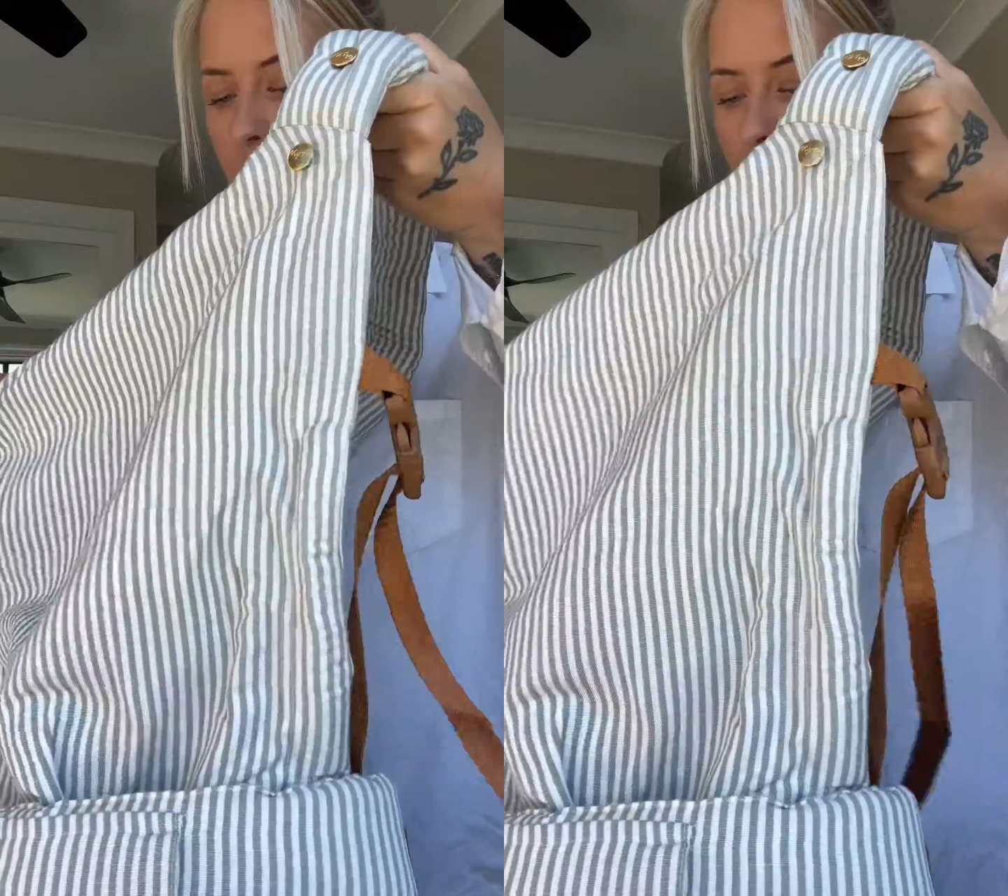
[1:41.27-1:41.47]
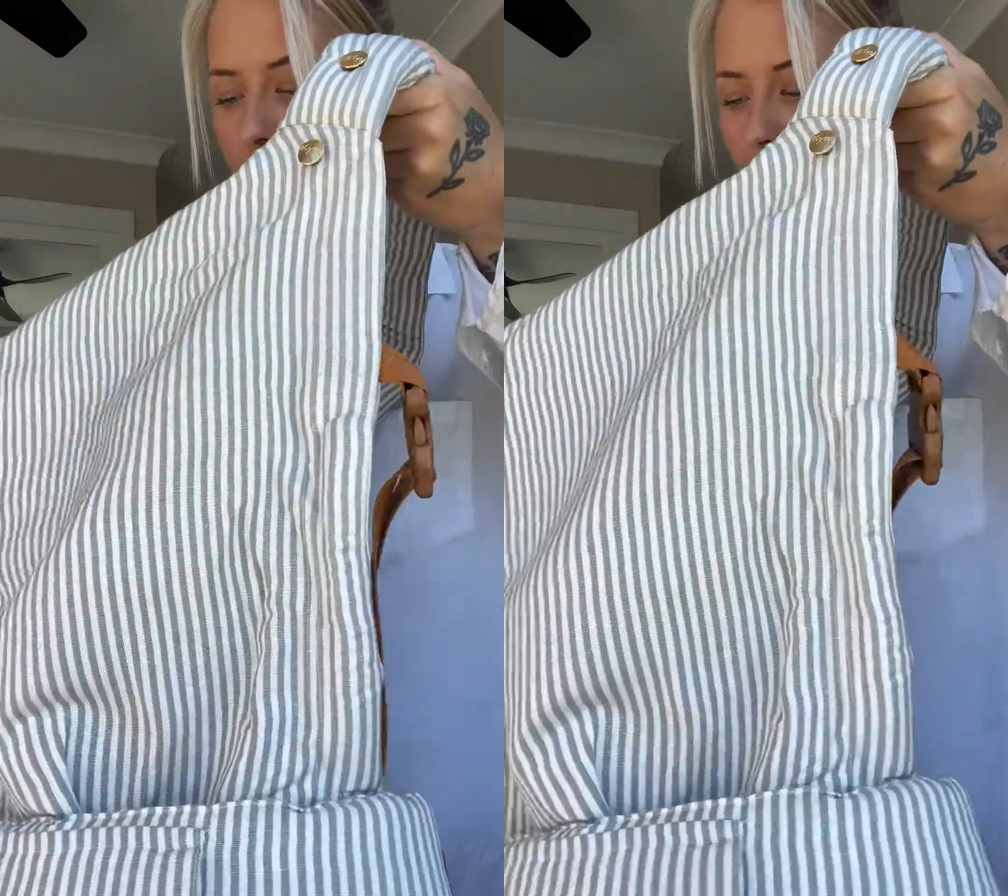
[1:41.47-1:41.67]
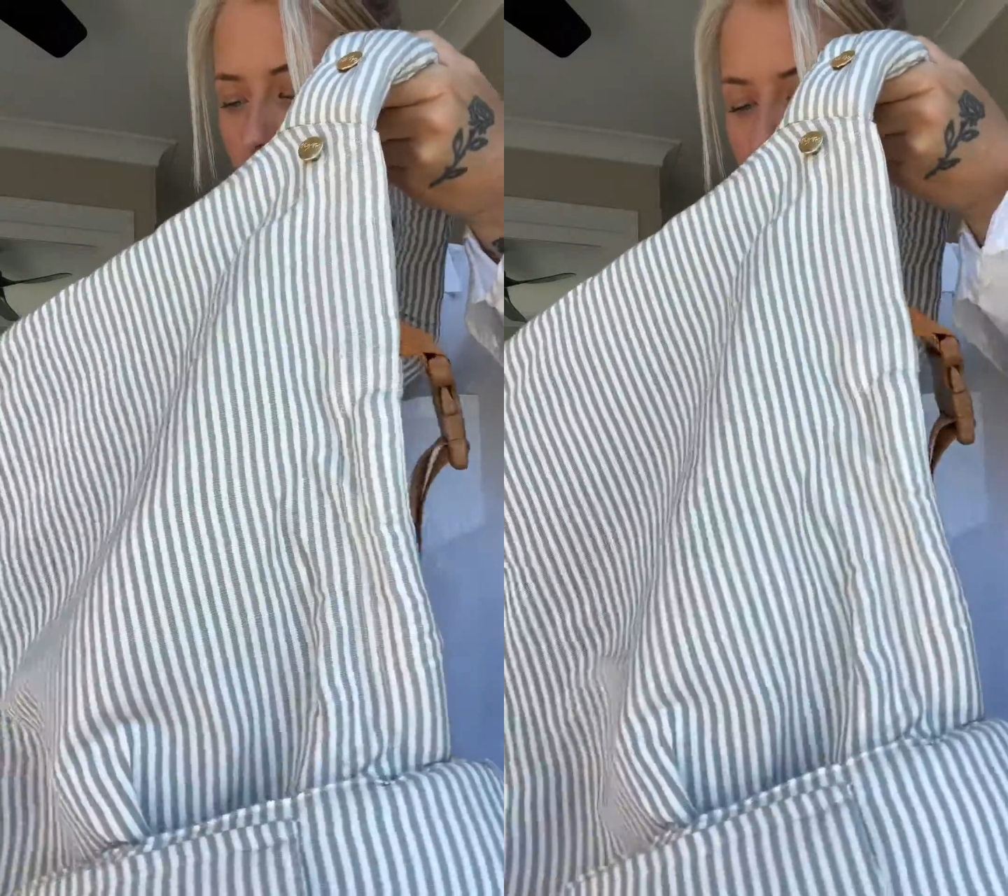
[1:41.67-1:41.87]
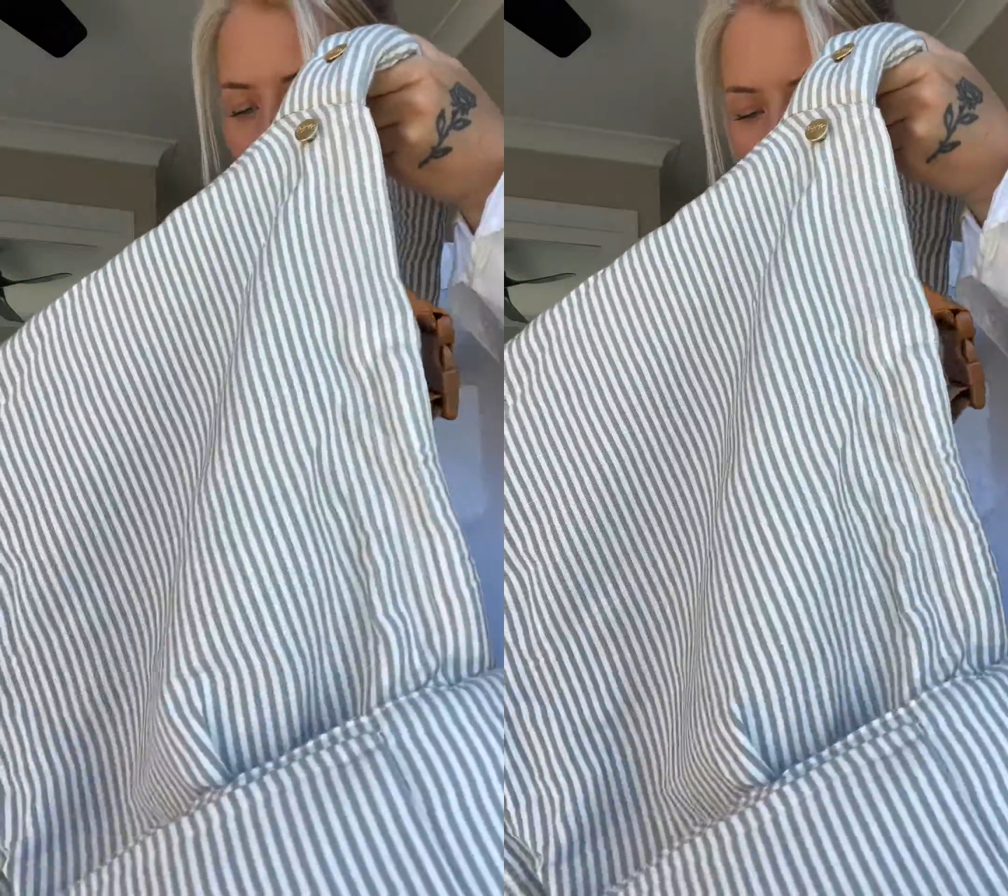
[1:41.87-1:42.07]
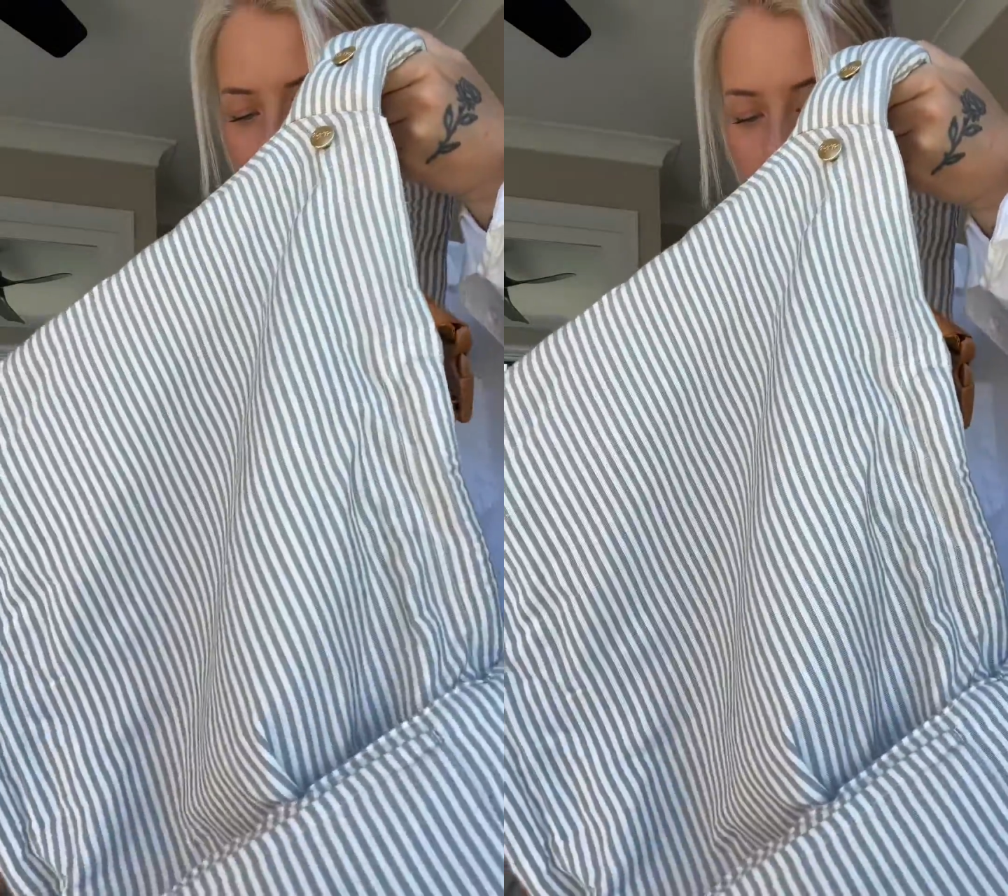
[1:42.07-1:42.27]
how you
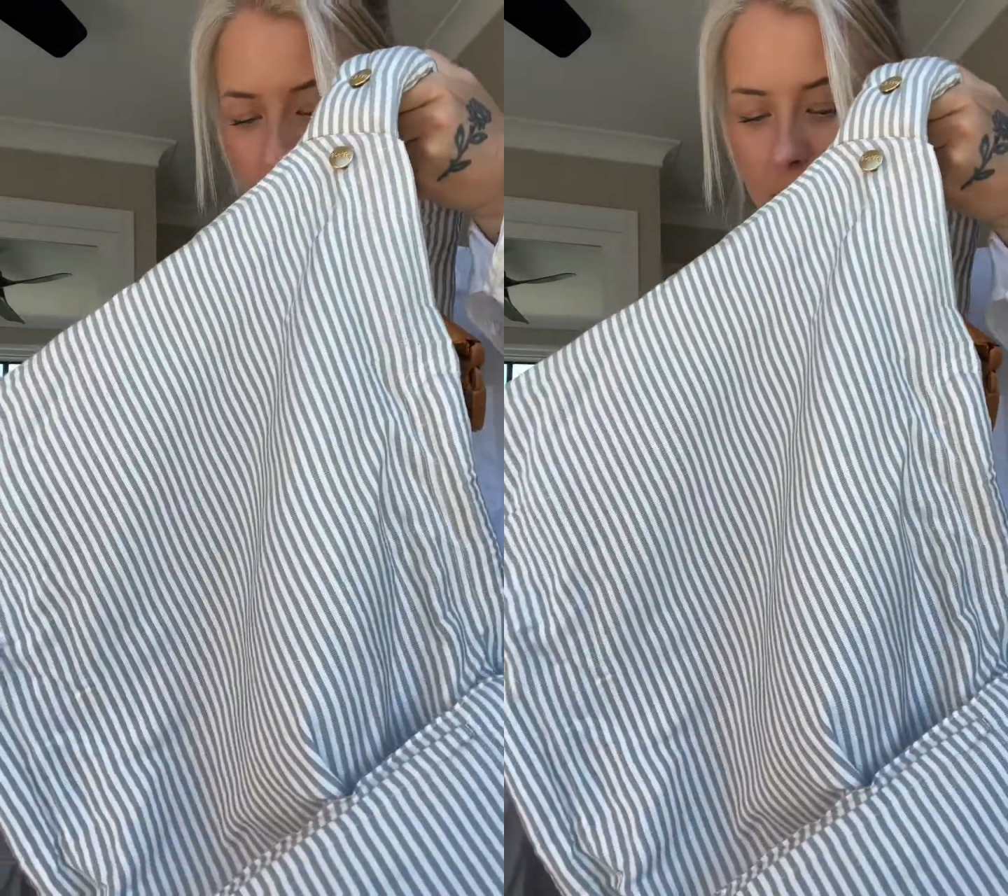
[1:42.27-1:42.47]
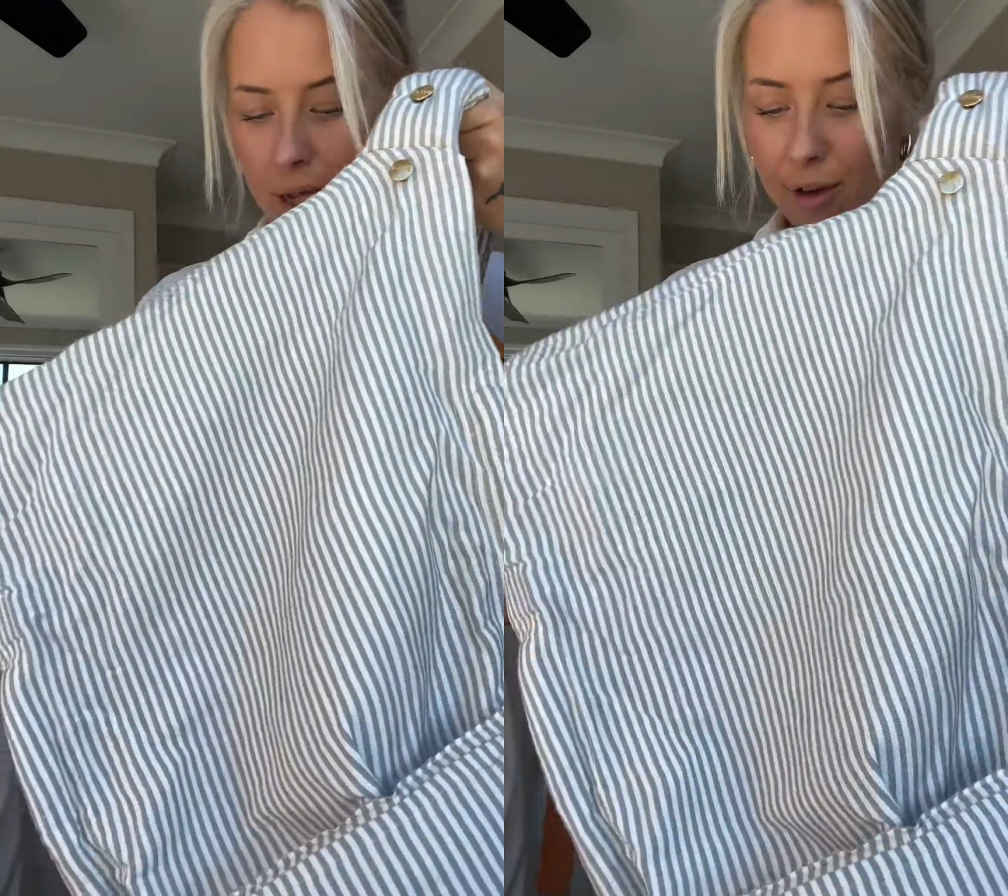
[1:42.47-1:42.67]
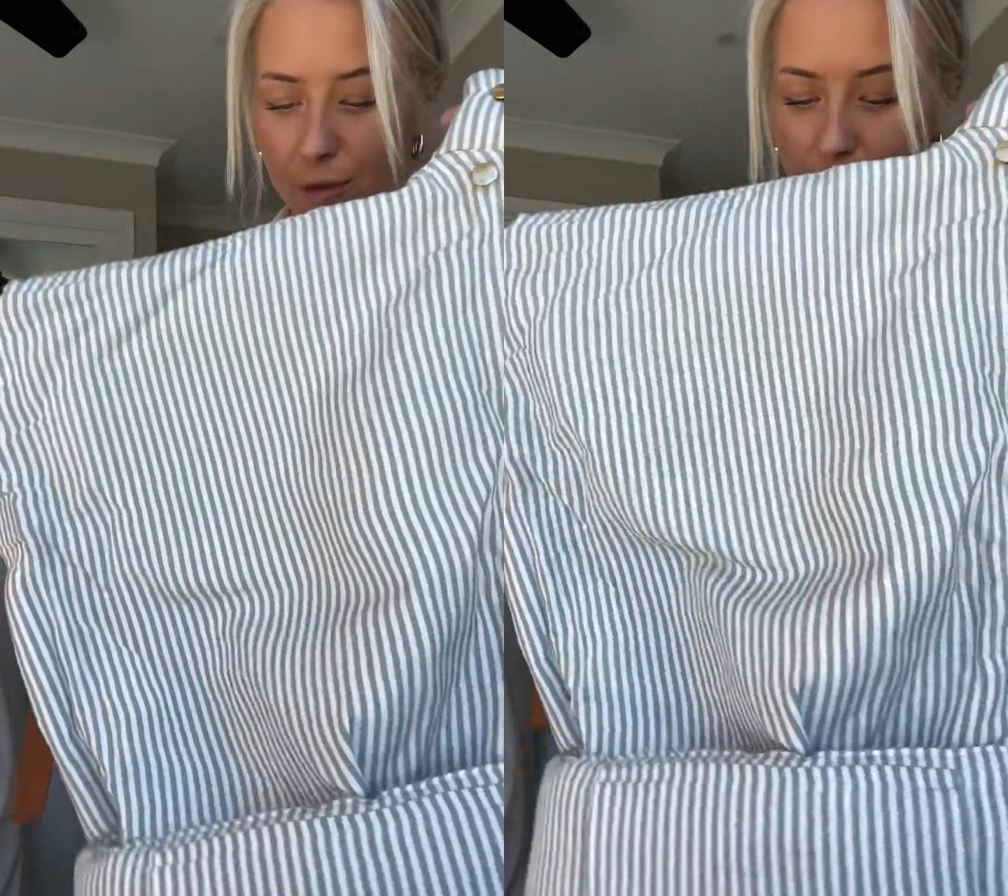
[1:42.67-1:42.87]
do it and stuff,